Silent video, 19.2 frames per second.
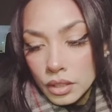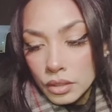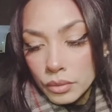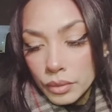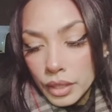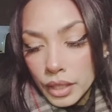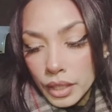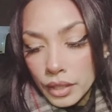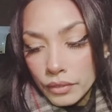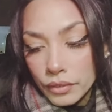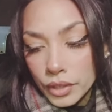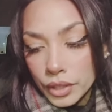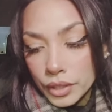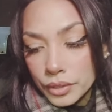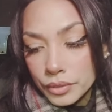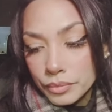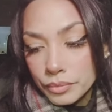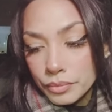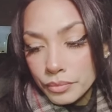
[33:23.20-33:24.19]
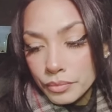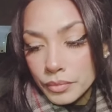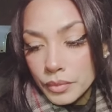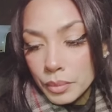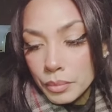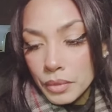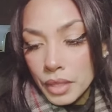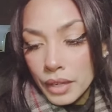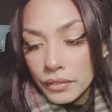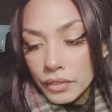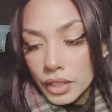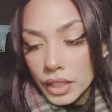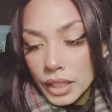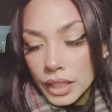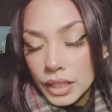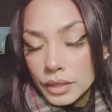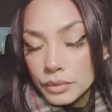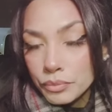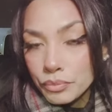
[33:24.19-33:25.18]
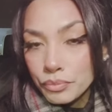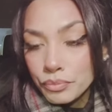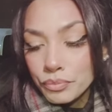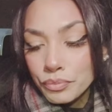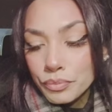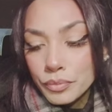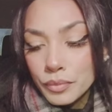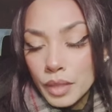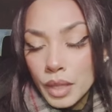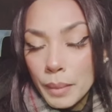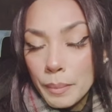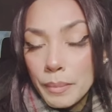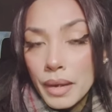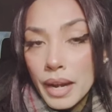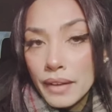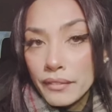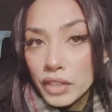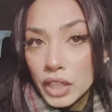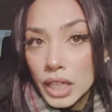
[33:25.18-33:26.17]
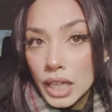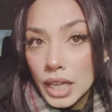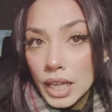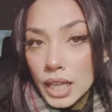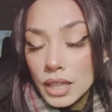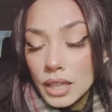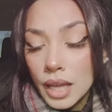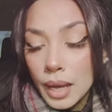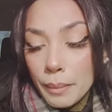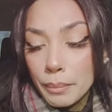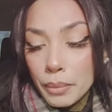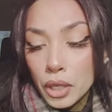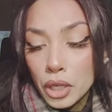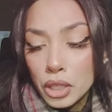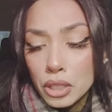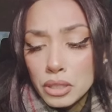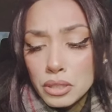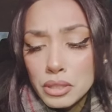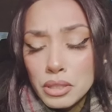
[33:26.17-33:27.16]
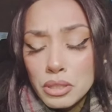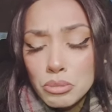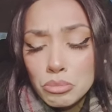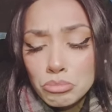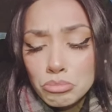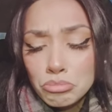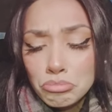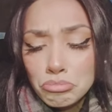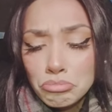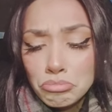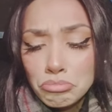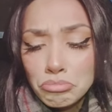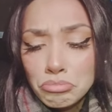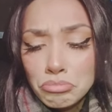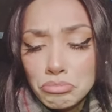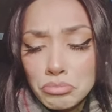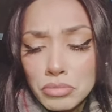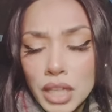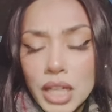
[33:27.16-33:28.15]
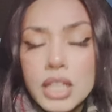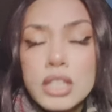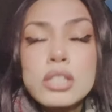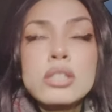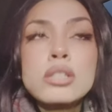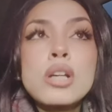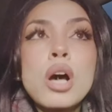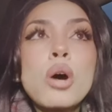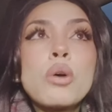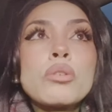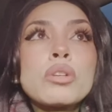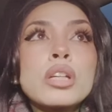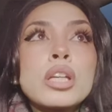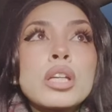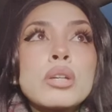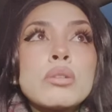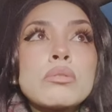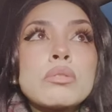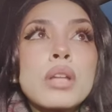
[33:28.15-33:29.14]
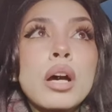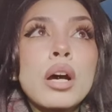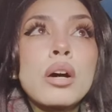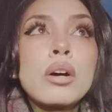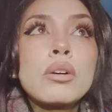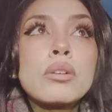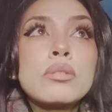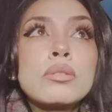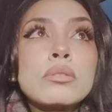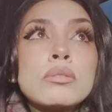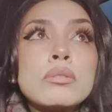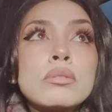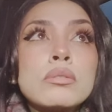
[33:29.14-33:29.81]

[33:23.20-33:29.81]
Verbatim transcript: Whatever. I'm never gonna I'm never gonna get that purse. It's so cute though.